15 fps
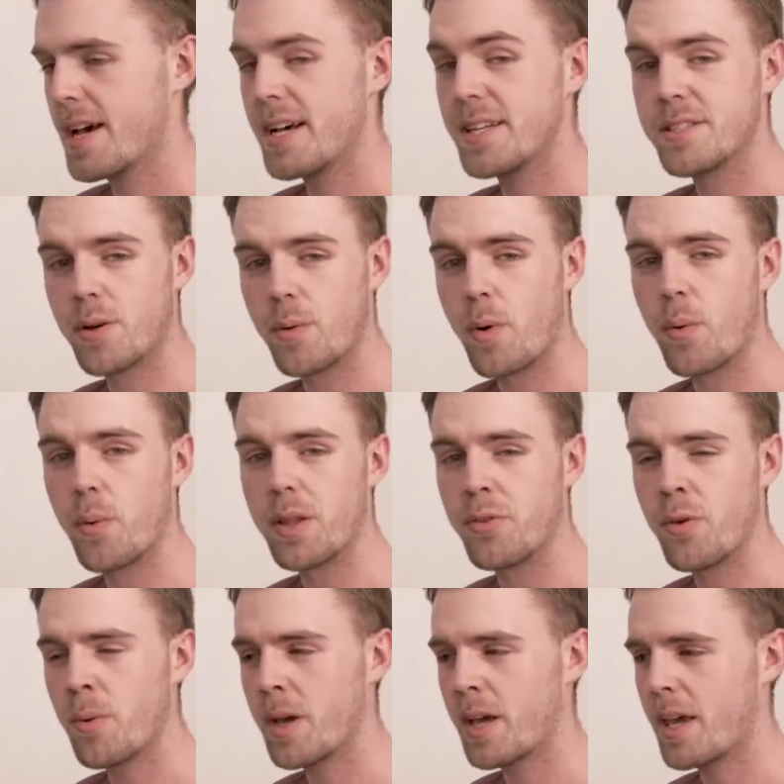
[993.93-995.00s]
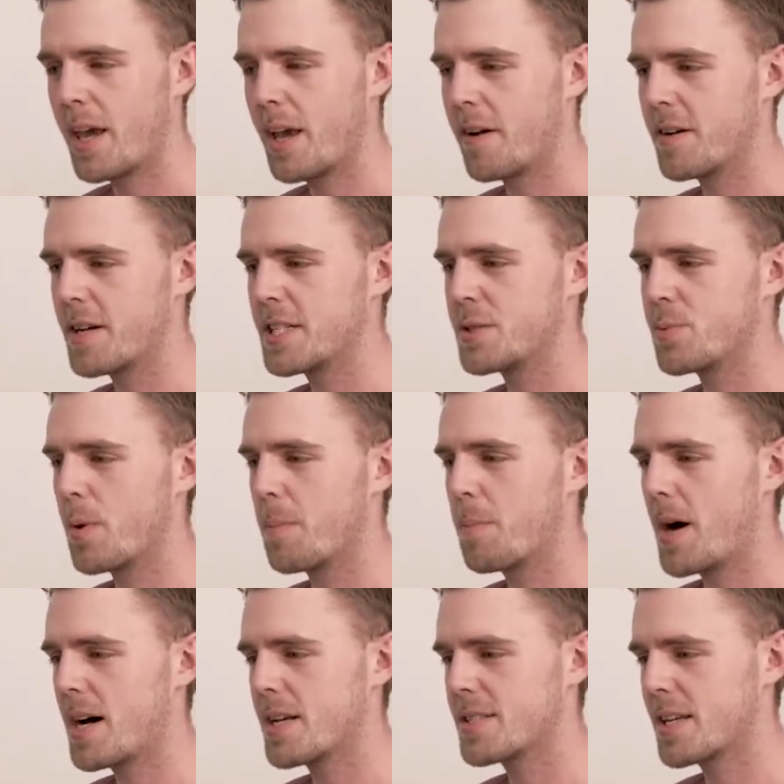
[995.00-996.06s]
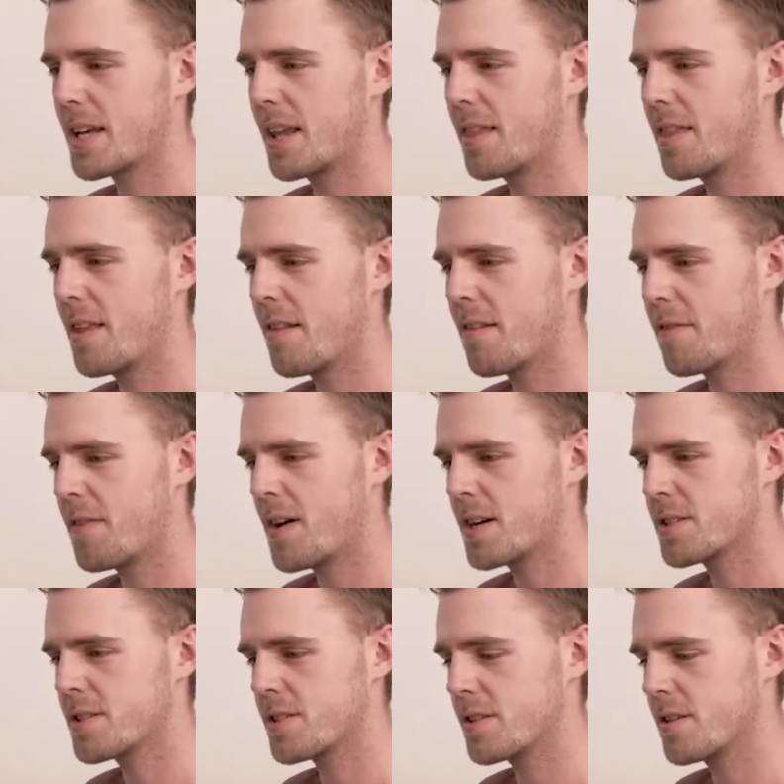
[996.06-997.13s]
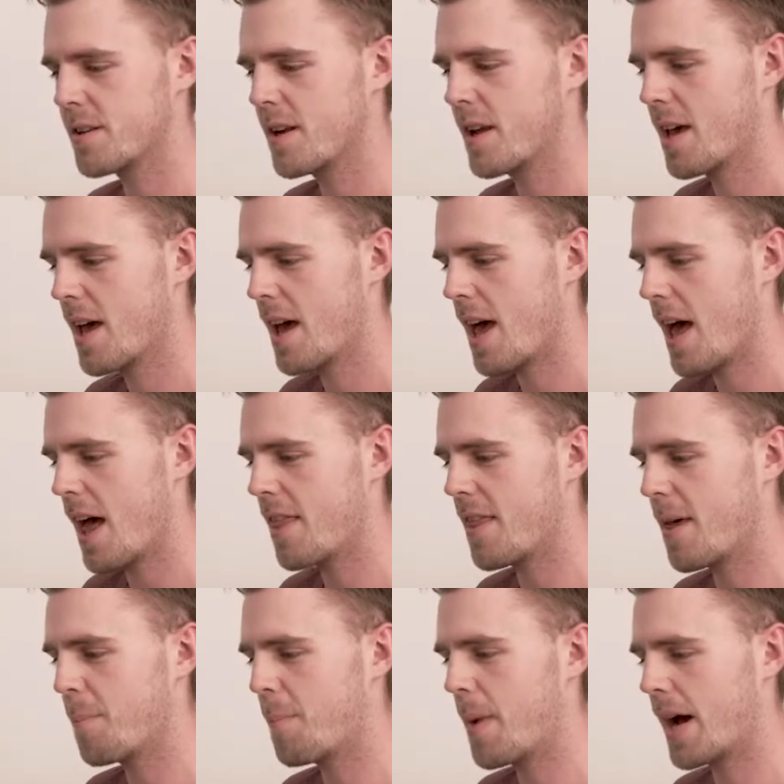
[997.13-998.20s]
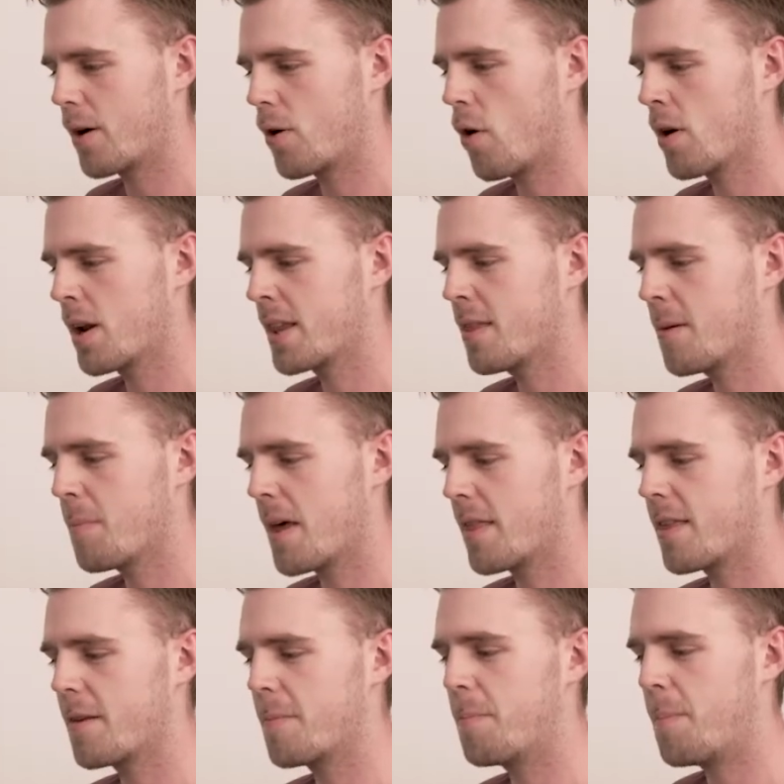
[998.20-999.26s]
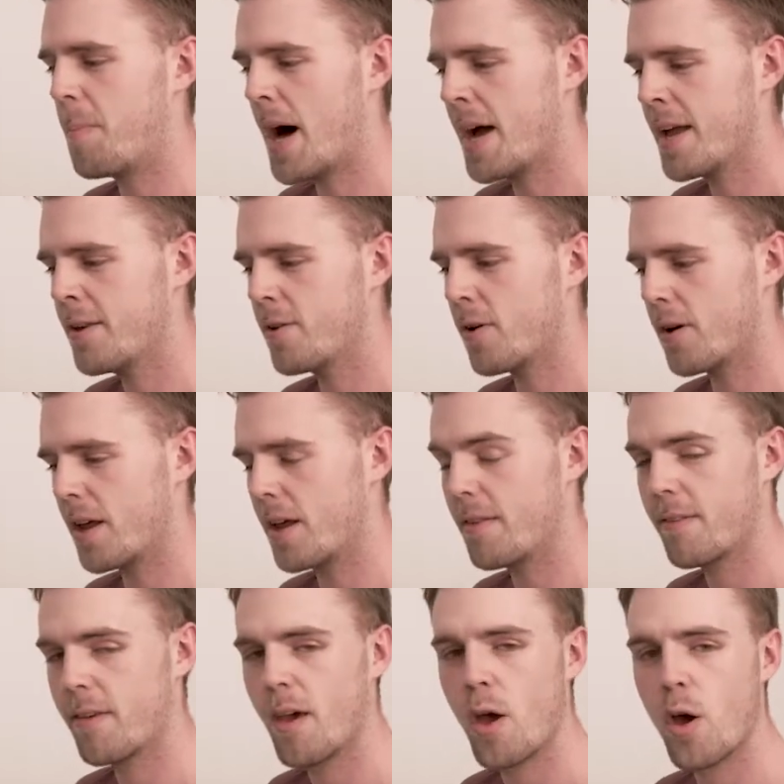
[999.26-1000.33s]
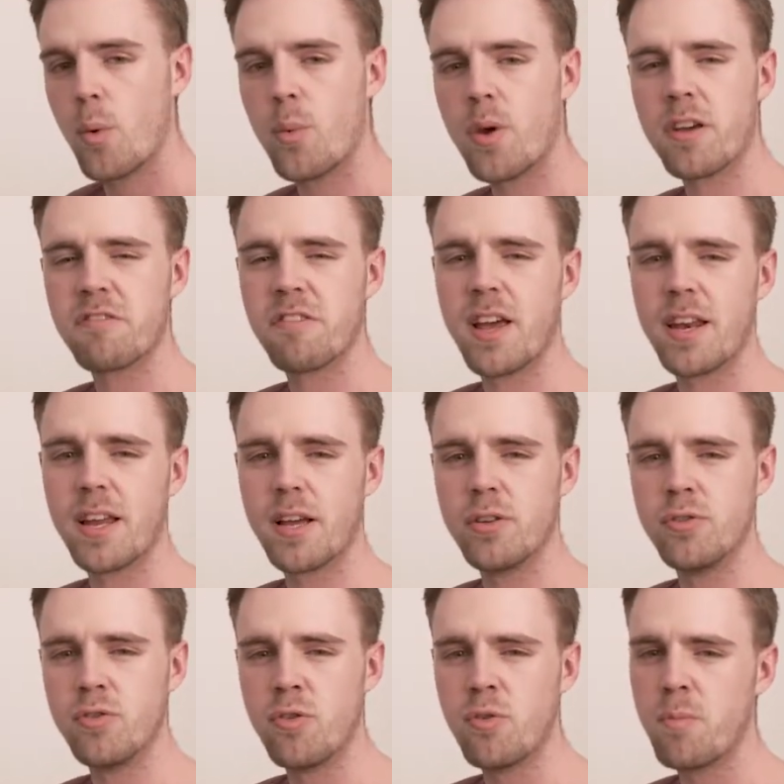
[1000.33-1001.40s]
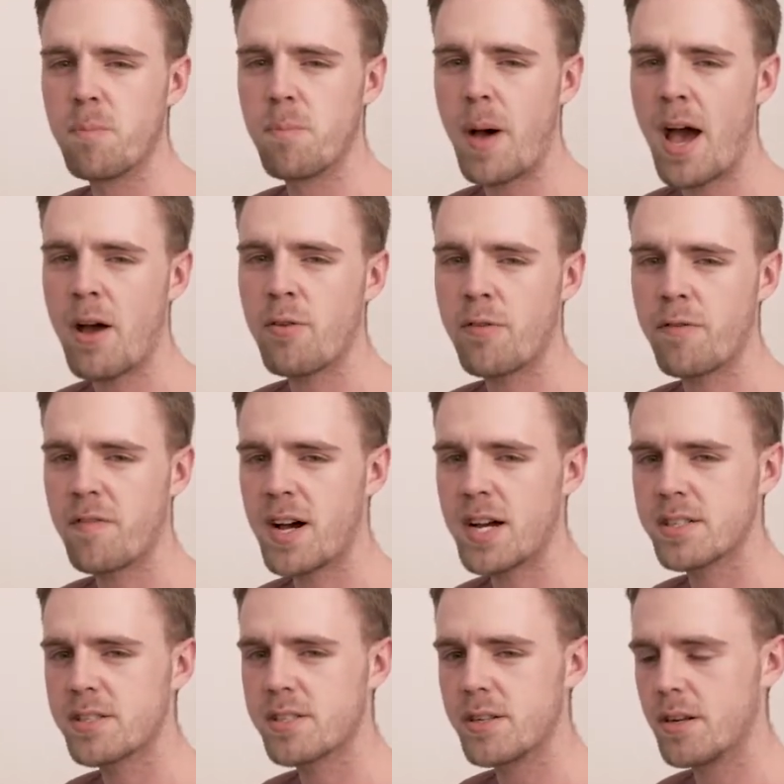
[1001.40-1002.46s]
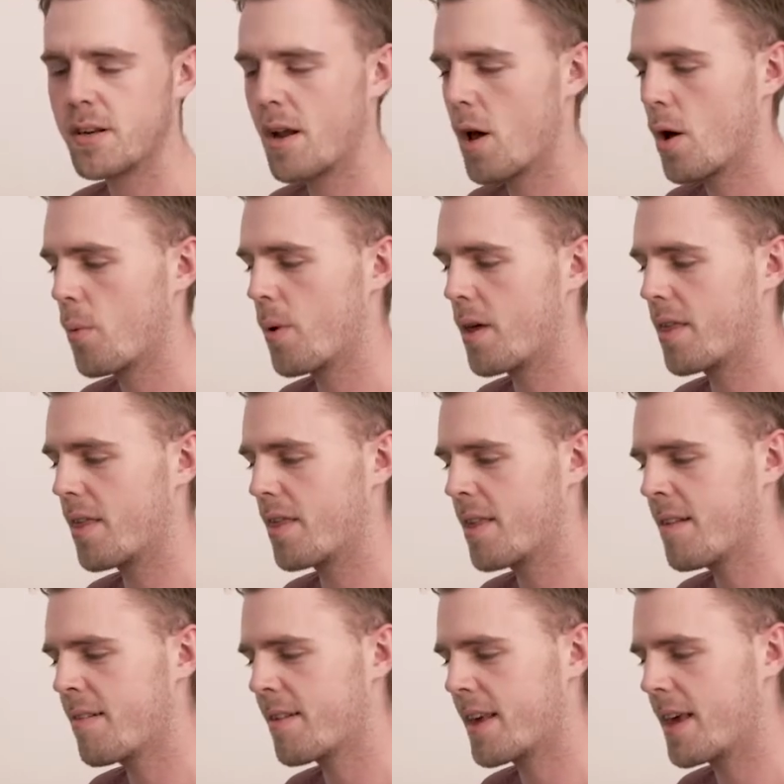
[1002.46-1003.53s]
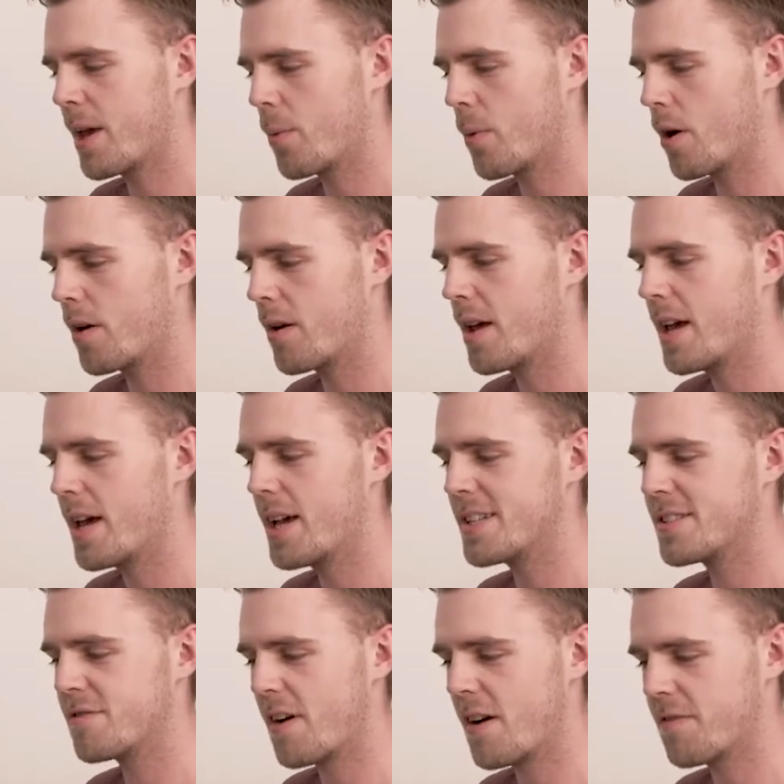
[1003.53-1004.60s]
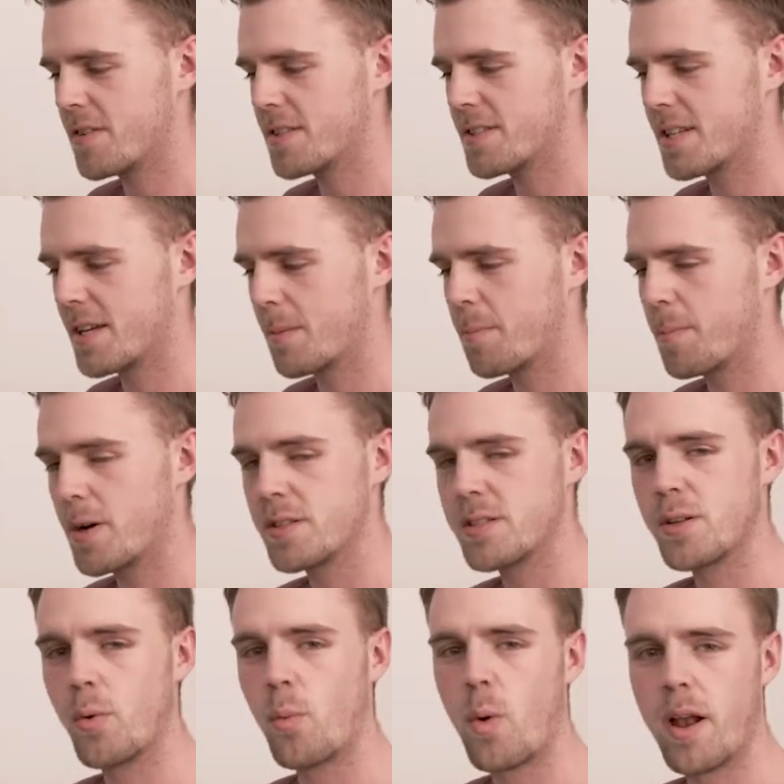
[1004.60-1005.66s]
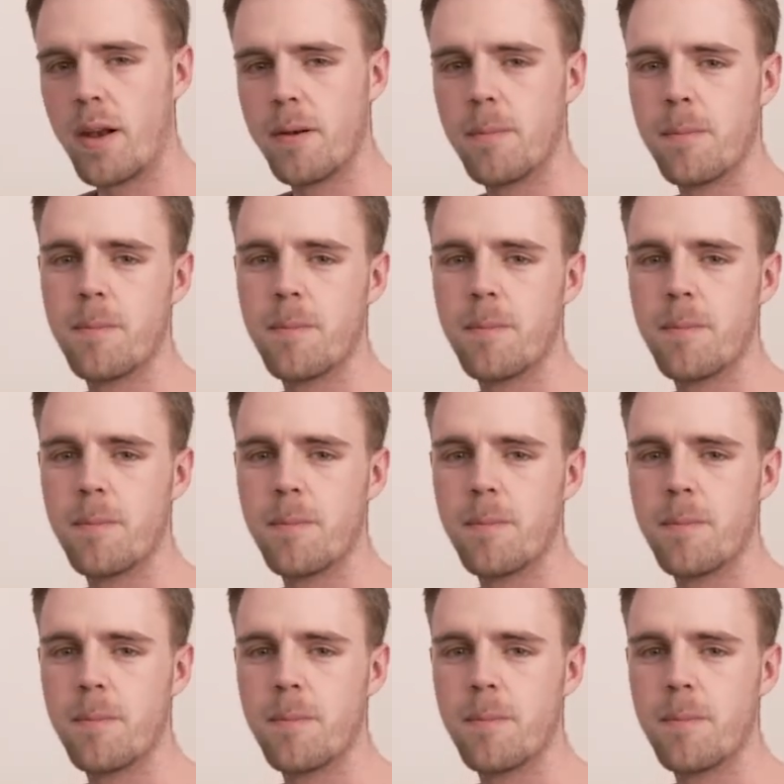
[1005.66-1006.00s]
And so what we're doing here is we're passing in this function, and then by calling the method bind on it, we're creating a new bound function where this keyword is referencing person1.